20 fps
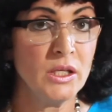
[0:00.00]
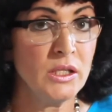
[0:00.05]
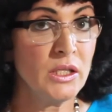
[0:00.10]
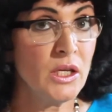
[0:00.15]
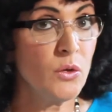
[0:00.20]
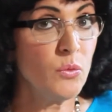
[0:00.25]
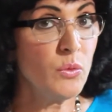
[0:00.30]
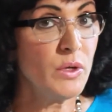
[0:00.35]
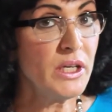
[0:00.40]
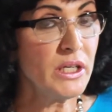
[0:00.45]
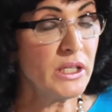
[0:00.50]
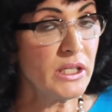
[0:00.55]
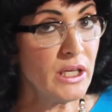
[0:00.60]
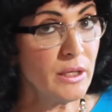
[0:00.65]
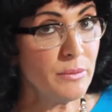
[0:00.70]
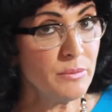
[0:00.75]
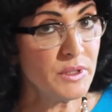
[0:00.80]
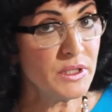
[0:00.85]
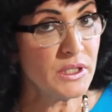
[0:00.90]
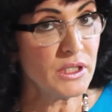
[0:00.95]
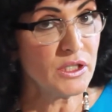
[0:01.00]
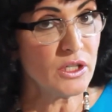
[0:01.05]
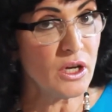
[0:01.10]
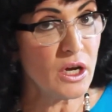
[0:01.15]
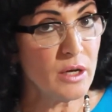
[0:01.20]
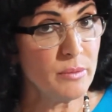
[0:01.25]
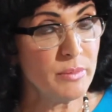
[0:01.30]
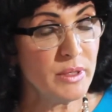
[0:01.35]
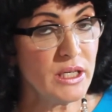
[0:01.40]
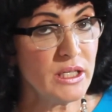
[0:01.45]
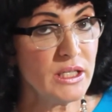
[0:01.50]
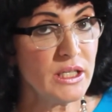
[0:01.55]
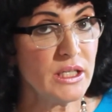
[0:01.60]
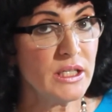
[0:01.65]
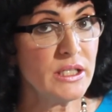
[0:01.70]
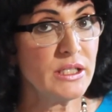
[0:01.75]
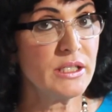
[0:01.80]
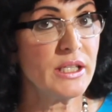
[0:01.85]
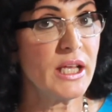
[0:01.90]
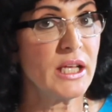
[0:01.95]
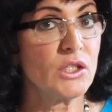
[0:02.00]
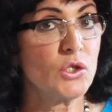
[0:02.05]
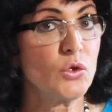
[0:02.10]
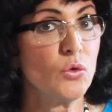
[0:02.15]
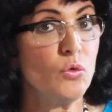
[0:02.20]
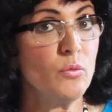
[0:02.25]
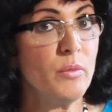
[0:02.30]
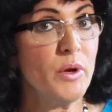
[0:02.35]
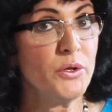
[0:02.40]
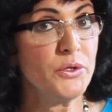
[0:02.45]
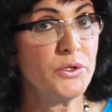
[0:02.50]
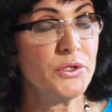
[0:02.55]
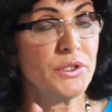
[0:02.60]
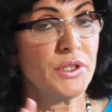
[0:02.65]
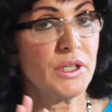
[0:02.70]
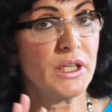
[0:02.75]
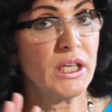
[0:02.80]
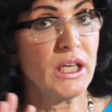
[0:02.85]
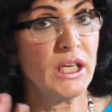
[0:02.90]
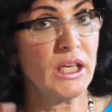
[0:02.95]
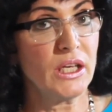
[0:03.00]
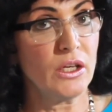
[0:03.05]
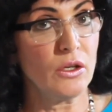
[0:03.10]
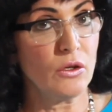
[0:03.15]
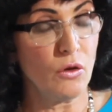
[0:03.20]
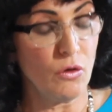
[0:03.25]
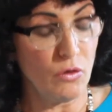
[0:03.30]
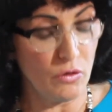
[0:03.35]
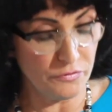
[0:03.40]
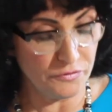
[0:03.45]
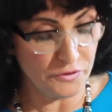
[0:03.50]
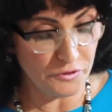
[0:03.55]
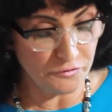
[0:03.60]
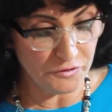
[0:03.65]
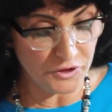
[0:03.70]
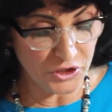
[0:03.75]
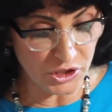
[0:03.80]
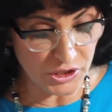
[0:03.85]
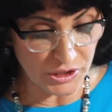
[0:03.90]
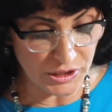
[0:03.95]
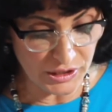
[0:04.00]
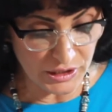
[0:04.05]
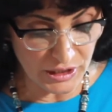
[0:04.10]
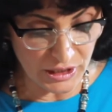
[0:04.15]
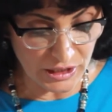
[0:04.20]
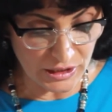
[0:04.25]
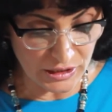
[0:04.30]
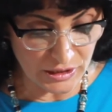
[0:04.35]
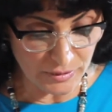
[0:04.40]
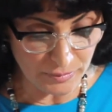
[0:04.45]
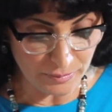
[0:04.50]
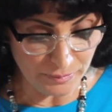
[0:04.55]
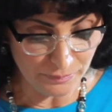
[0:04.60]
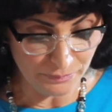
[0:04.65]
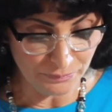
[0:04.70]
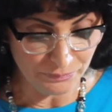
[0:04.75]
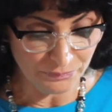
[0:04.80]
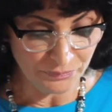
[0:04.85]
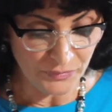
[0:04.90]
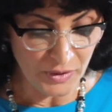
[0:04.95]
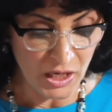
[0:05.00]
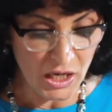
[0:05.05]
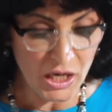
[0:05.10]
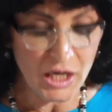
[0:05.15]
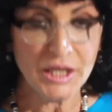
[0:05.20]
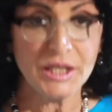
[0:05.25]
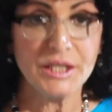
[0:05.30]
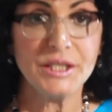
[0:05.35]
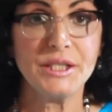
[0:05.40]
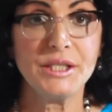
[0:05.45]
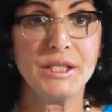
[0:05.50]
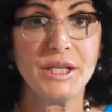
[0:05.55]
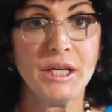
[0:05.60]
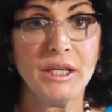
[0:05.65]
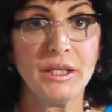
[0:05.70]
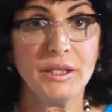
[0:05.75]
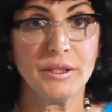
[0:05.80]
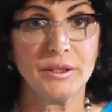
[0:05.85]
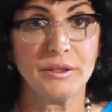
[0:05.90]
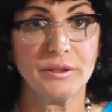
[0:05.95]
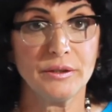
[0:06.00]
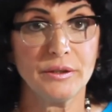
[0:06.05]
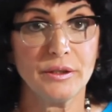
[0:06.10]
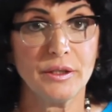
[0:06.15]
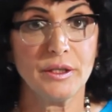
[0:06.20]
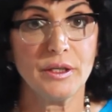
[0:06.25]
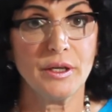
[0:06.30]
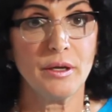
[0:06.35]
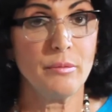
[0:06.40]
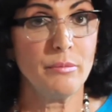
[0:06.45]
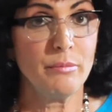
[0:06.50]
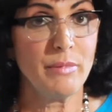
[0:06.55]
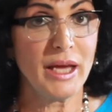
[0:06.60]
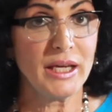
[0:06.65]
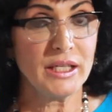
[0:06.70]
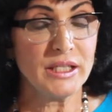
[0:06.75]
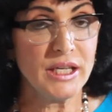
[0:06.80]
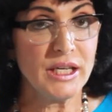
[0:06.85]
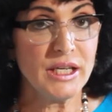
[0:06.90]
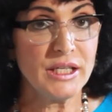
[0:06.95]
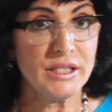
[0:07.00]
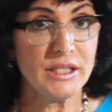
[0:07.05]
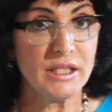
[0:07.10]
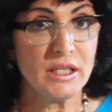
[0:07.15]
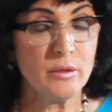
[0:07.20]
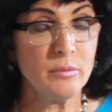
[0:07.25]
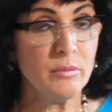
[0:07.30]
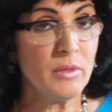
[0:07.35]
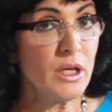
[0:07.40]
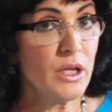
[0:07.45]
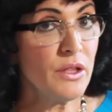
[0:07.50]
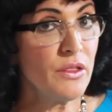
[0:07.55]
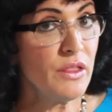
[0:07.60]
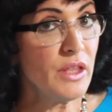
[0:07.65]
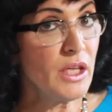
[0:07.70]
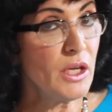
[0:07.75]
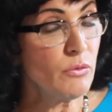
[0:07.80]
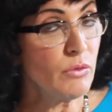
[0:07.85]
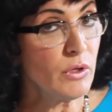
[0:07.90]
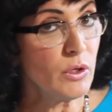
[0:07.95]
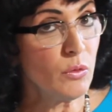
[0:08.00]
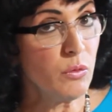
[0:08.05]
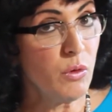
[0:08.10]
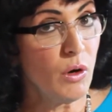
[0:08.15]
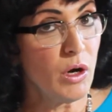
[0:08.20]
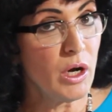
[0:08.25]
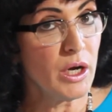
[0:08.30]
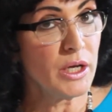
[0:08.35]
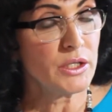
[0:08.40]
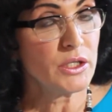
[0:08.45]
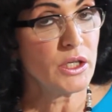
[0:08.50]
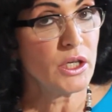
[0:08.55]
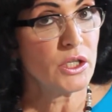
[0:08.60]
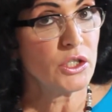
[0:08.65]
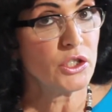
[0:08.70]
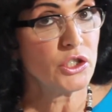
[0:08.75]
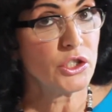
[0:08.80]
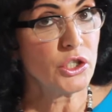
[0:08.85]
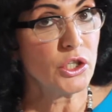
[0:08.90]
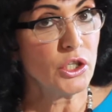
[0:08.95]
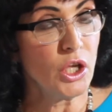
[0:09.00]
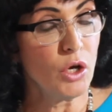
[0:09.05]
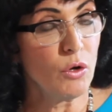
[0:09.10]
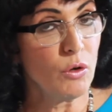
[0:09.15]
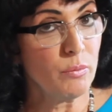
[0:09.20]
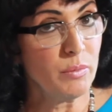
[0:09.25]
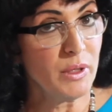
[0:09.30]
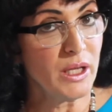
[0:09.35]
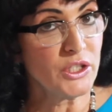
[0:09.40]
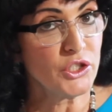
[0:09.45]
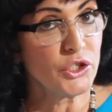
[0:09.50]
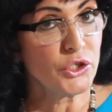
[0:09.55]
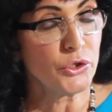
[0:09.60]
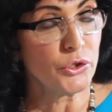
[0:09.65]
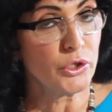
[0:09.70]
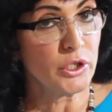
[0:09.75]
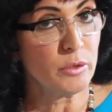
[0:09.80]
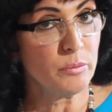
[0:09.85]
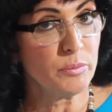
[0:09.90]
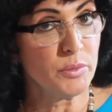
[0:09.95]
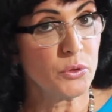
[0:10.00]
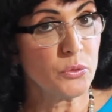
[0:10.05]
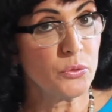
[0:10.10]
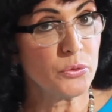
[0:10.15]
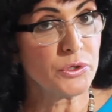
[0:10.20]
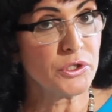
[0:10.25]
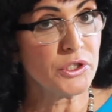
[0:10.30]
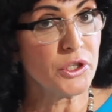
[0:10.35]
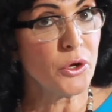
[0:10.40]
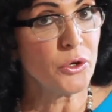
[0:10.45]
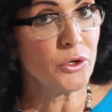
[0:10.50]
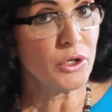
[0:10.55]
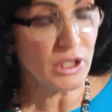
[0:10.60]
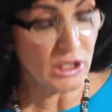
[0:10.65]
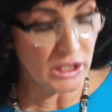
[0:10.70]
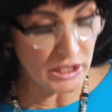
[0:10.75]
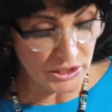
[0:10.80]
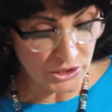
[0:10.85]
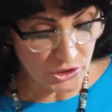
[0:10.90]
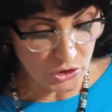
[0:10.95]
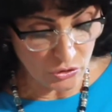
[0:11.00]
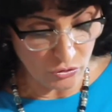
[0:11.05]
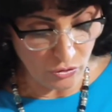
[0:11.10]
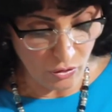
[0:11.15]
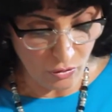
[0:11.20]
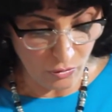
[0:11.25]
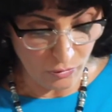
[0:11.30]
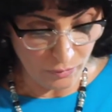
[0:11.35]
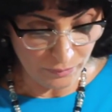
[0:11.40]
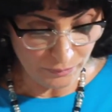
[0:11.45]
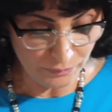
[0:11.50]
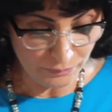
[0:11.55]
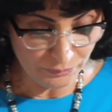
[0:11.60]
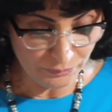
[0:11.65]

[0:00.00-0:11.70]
Now, when it comes to diabetes, that's almost the king of deficiencies. Zinc, magnesium, and they're required to lower blood sugar, but also cholesterol.